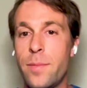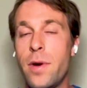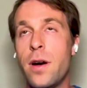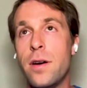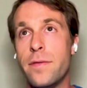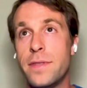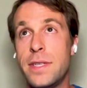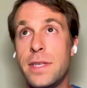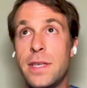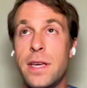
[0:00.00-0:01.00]
of
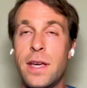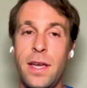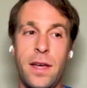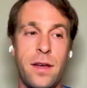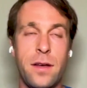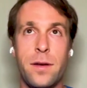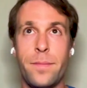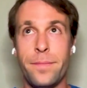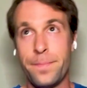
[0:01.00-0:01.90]
the um,